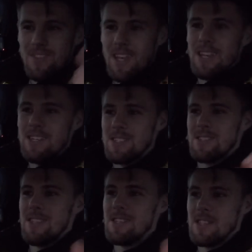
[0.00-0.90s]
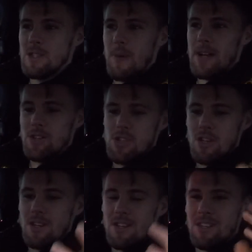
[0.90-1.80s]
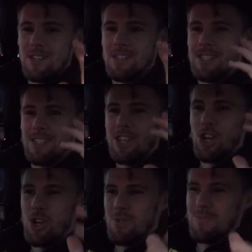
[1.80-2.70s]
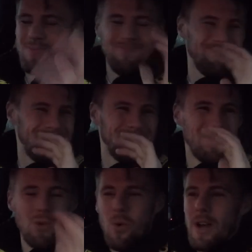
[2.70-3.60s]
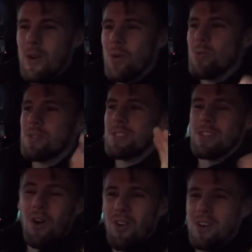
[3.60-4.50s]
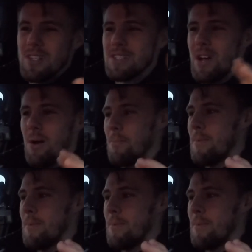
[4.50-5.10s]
this suspension and the wheels and tyres, for